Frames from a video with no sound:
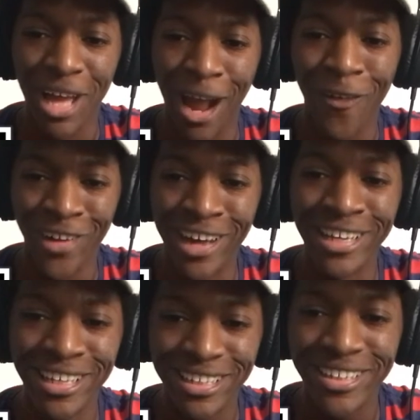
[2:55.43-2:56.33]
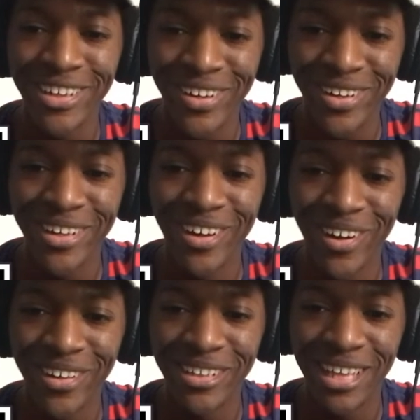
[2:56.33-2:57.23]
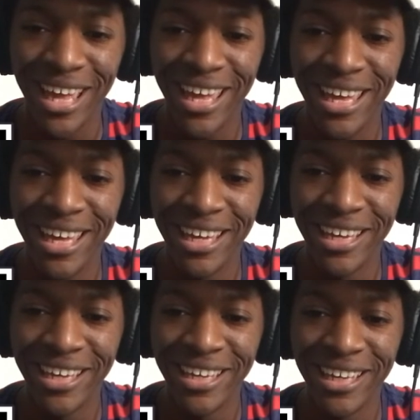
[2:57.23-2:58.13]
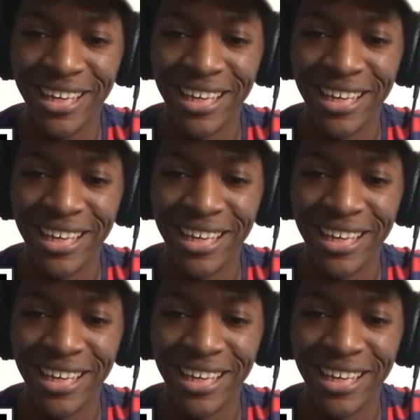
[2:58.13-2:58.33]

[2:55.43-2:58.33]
Ironic. Hey.